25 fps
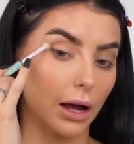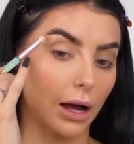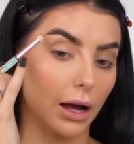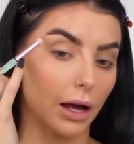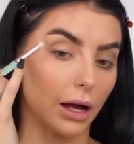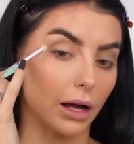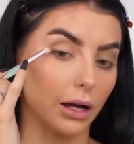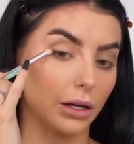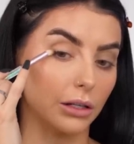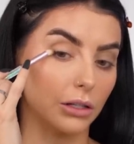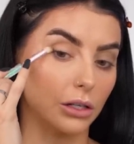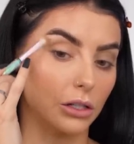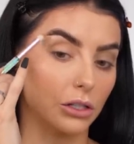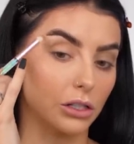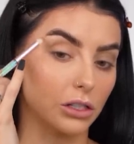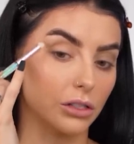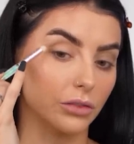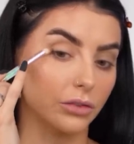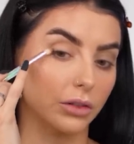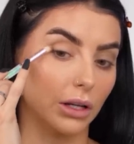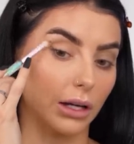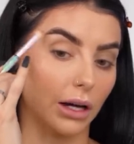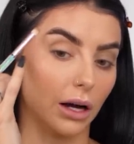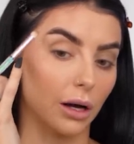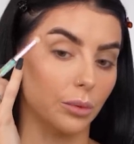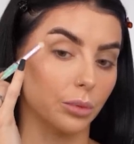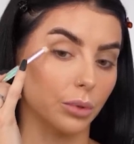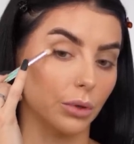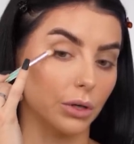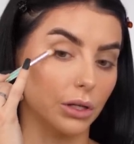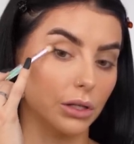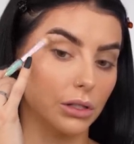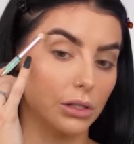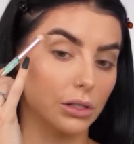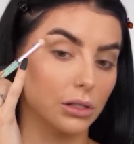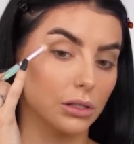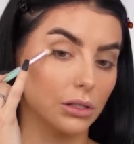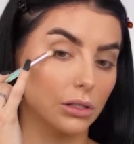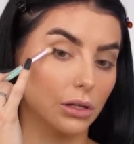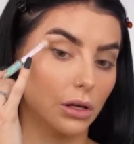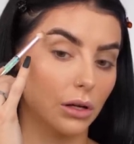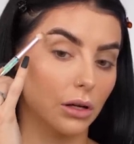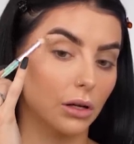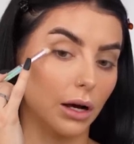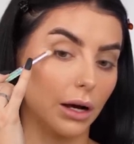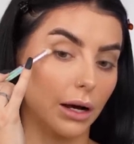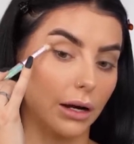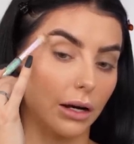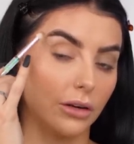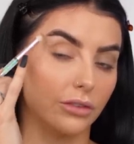and just flick upwards.
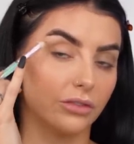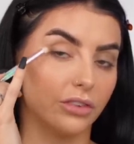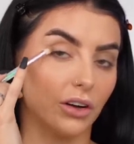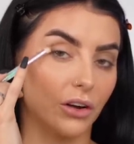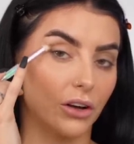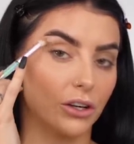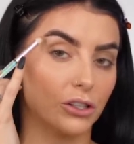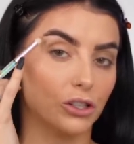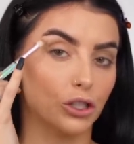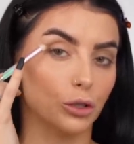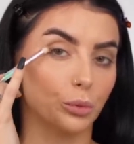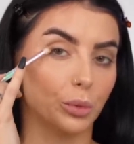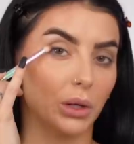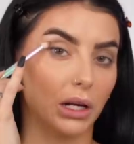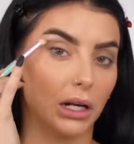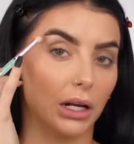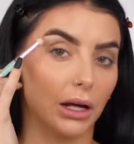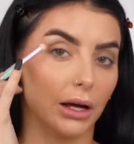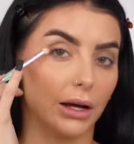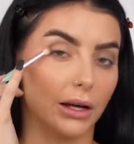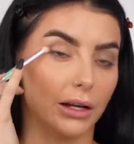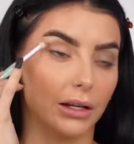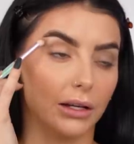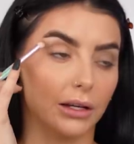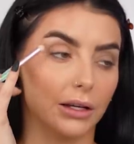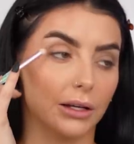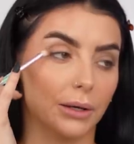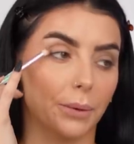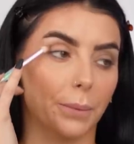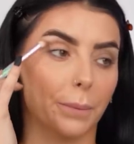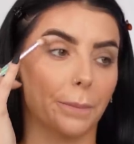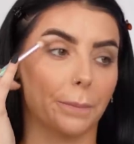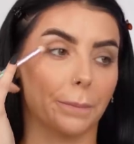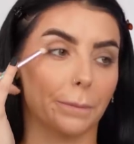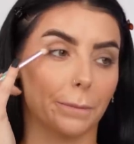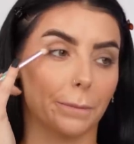And at first you'll be like,